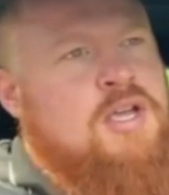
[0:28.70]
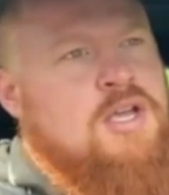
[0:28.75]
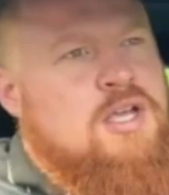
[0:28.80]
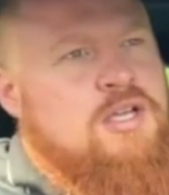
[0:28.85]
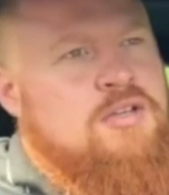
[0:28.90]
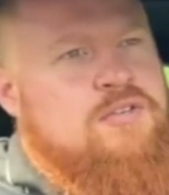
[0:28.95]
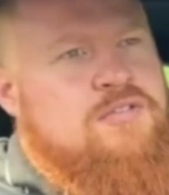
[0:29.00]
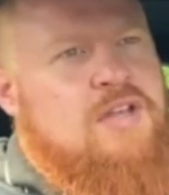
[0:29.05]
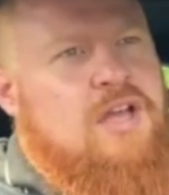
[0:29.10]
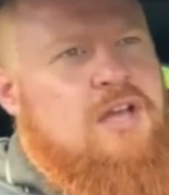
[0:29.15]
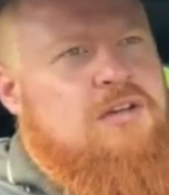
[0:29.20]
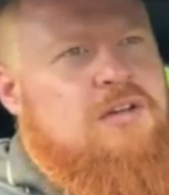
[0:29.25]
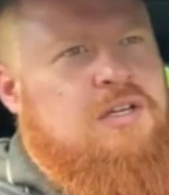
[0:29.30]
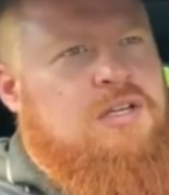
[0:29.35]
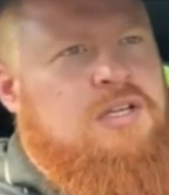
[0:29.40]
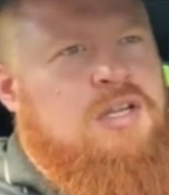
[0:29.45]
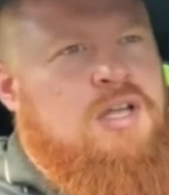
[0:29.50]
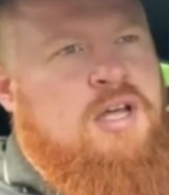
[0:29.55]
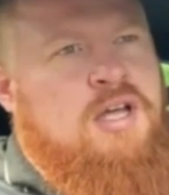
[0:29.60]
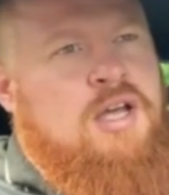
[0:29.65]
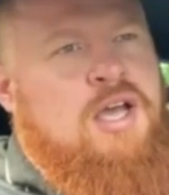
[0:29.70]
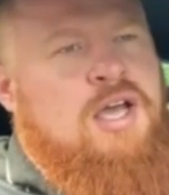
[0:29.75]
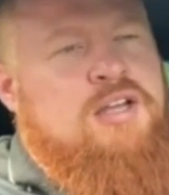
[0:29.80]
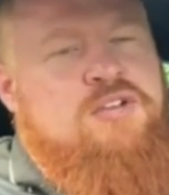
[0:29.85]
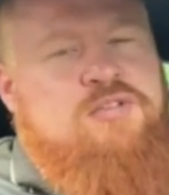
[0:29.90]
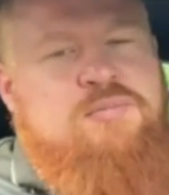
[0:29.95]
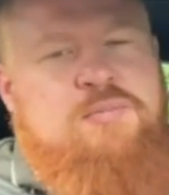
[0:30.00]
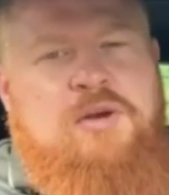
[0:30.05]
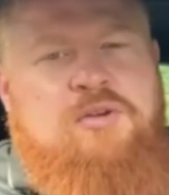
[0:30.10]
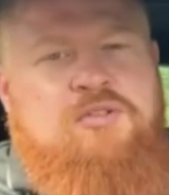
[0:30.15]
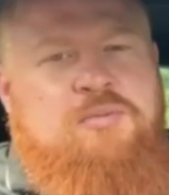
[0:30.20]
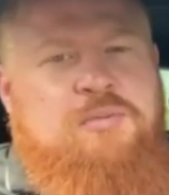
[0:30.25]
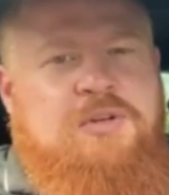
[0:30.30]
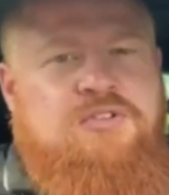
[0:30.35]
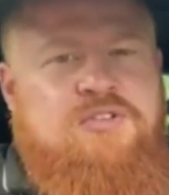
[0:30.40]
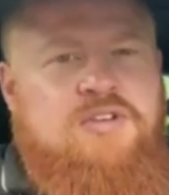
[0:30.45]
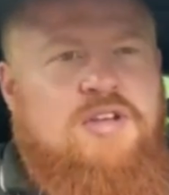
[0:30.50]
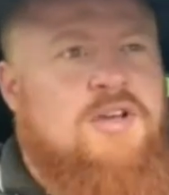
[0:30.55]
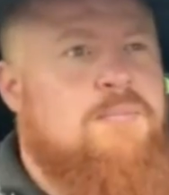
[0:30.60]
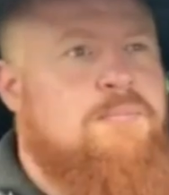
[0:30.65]
It's down in Haynes Motor
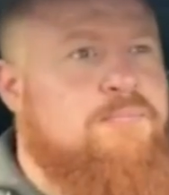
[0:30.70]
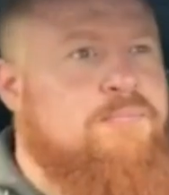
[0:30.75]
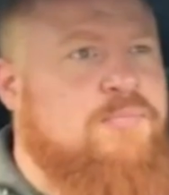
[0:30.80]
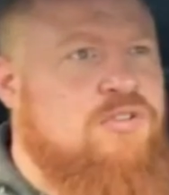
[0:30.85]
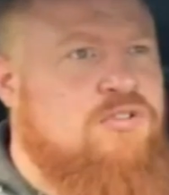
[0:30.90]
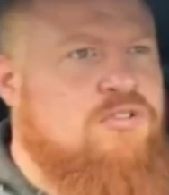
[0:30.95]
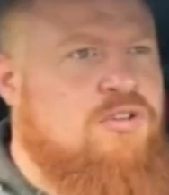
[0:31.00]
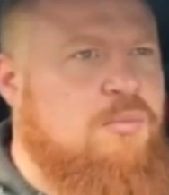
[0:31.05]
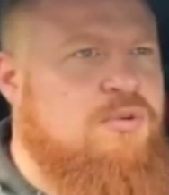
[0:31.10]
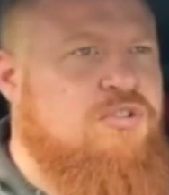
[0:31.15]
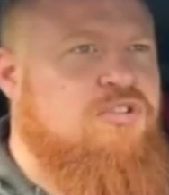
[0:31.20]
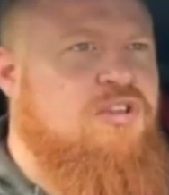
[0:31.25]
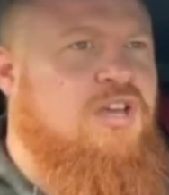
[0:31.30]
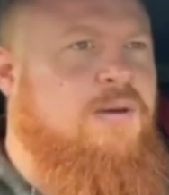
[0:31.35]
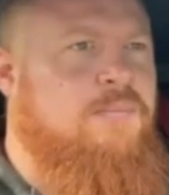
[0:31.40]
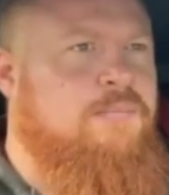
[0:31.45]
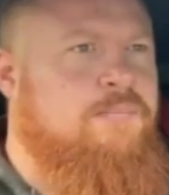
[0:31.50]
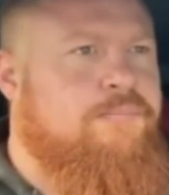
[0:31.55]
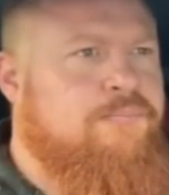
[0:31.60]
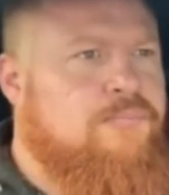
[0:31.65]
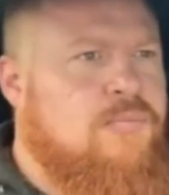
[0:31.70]
Museum in Somerset.